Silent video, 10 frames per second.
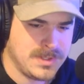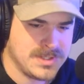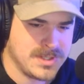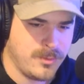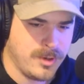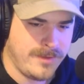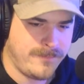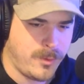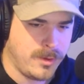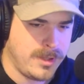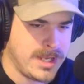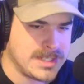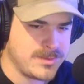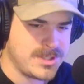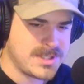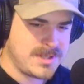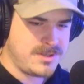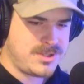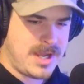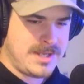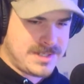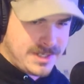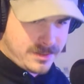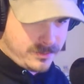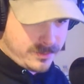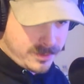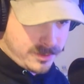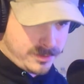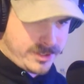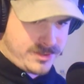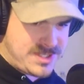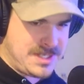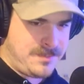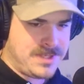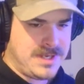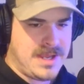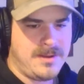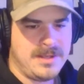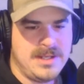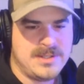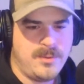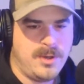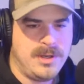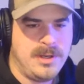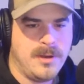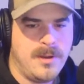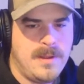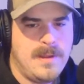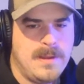So we're at 4 legs. We're just going to try and take a little something out of each one here.